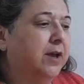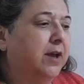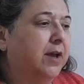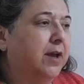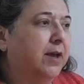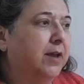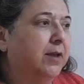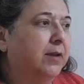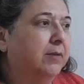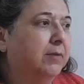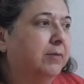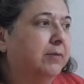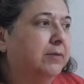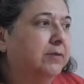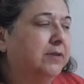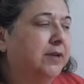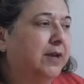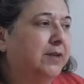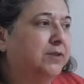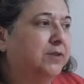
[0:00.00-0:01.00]
I
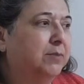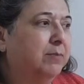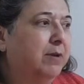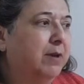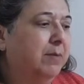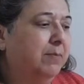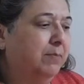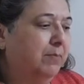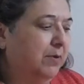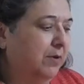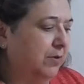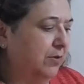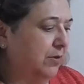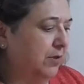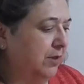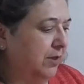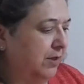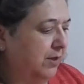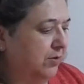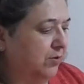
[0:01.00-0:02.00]
diced them up.
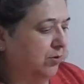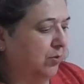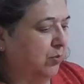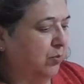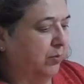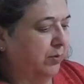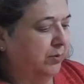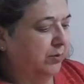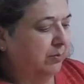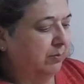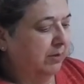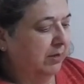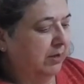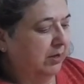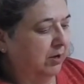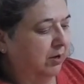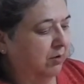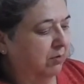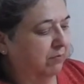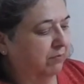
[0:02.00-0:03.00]
These are going to be
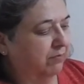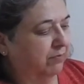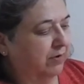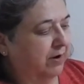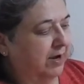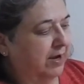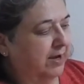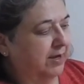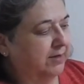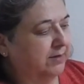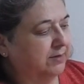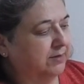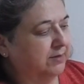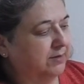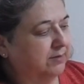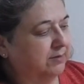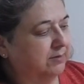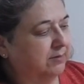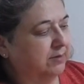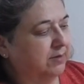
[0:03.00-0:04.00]
home fries.
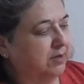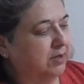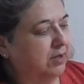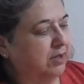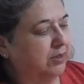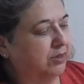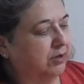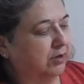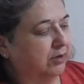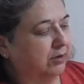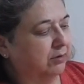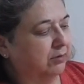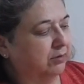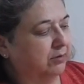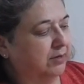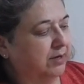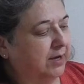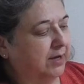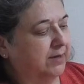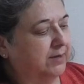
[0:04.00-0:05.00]
They're little
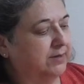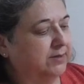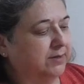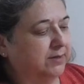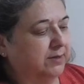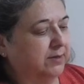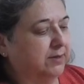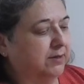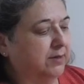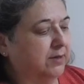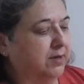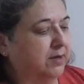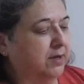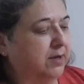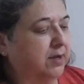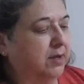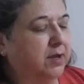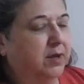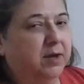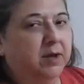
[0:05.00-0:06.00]
diced
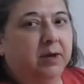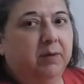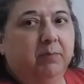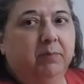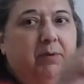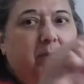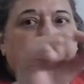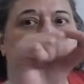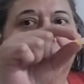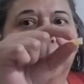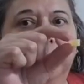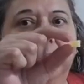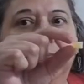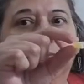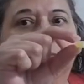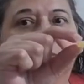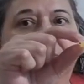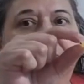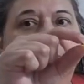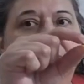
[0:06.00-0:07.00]
up.
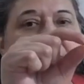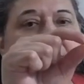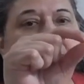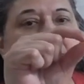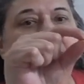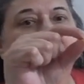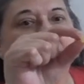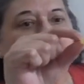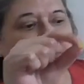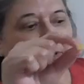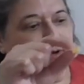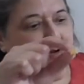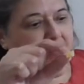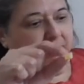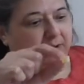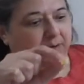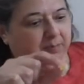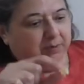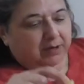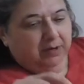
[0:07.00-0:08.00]
Let me bring you
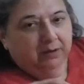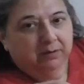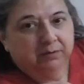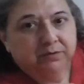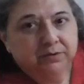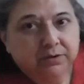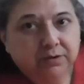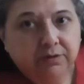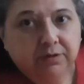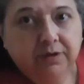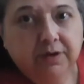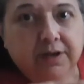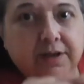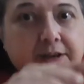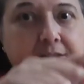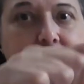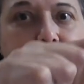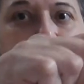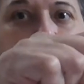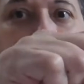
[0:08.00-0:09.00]
up closer.
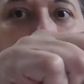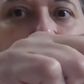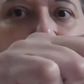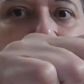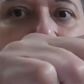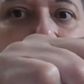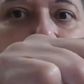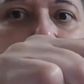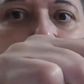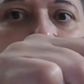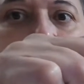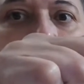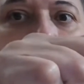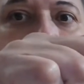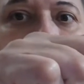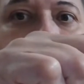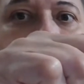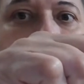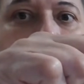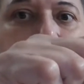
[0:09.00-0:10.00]
See the little
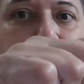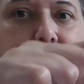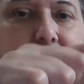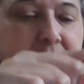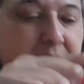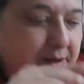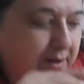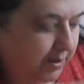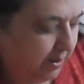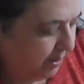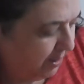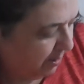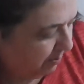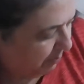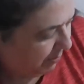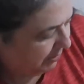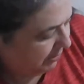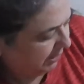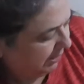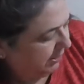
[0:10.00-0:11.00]
diced
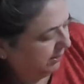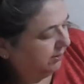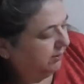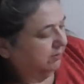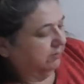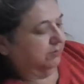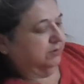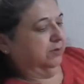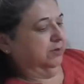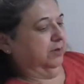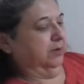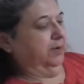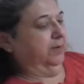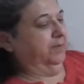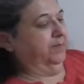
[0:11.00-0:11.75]
potatoes.